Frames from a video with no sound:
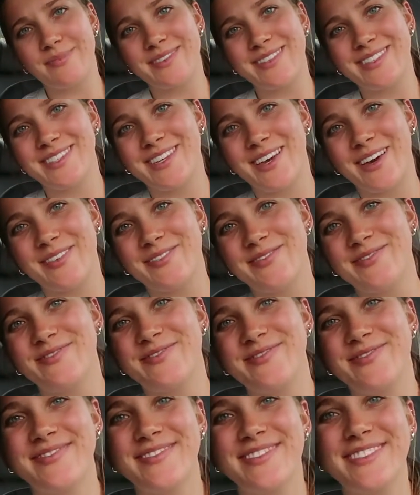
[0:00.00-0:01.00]
So
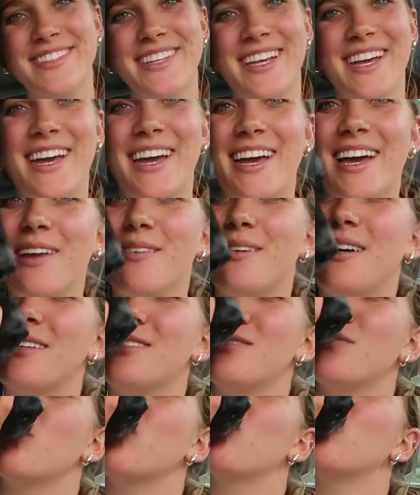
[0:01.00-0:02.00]

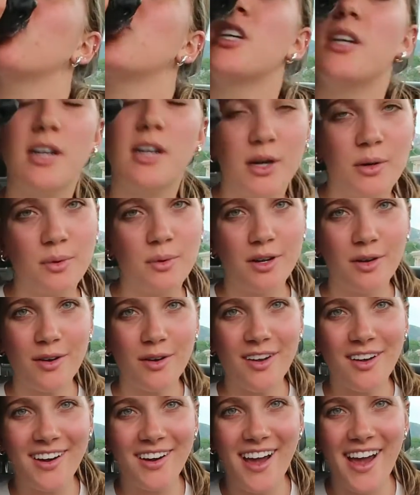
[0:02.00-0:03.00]
anyways, we're
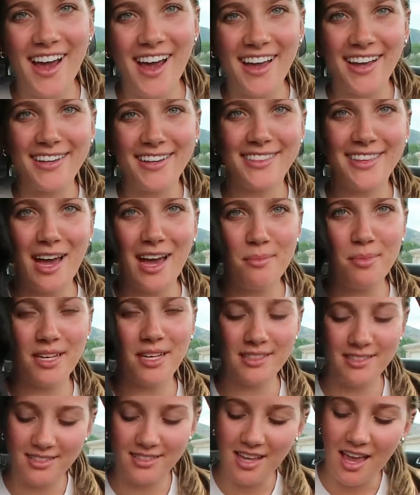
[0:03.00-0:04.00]
going on a hike. That
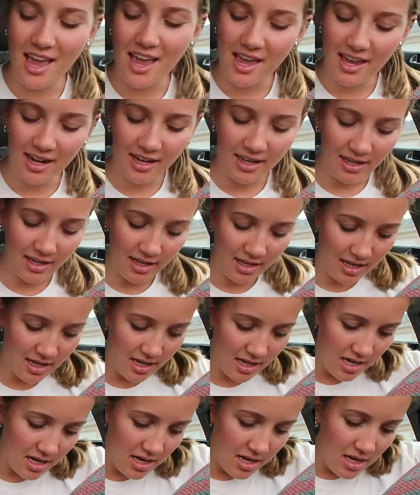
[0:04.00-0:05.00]
being said,
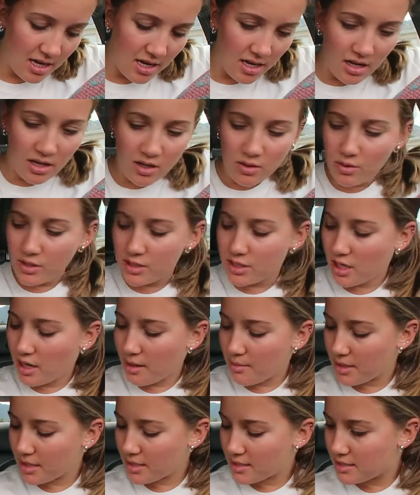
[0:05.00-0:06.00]
which
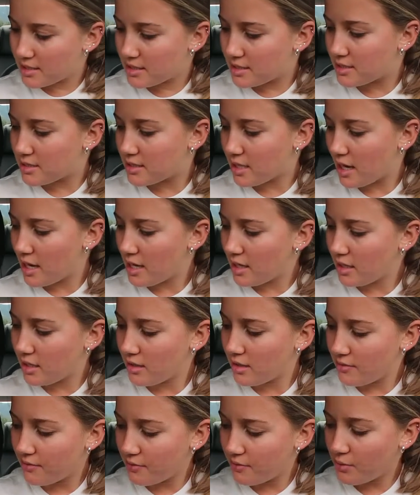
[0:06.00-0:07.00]
I'm
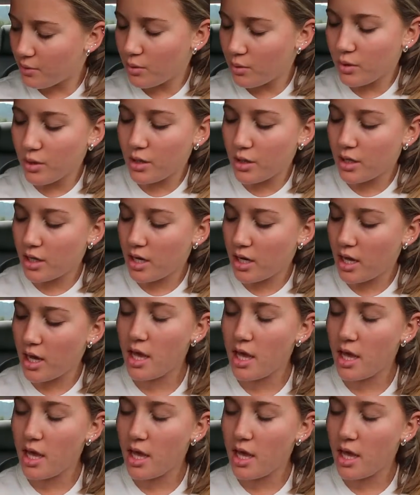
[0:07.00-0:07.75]
excited for.